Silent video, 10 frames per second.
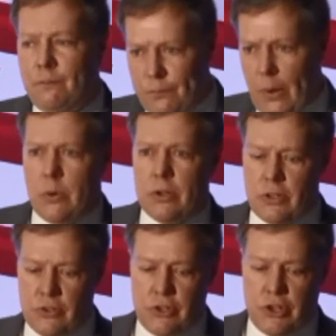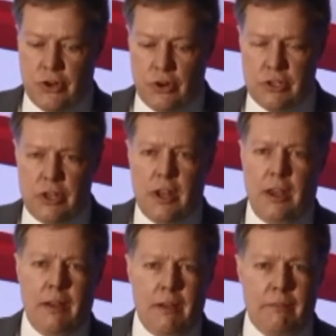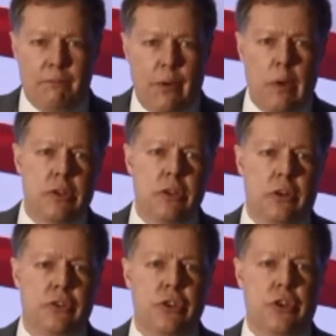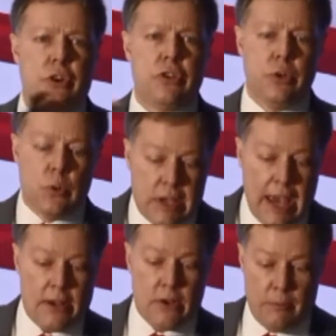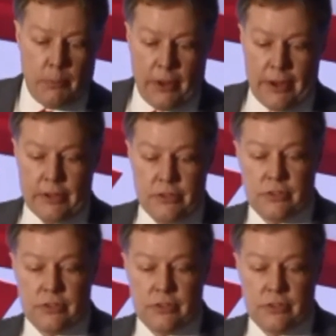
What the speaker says: Focus on security, and focusing on security will get compliance.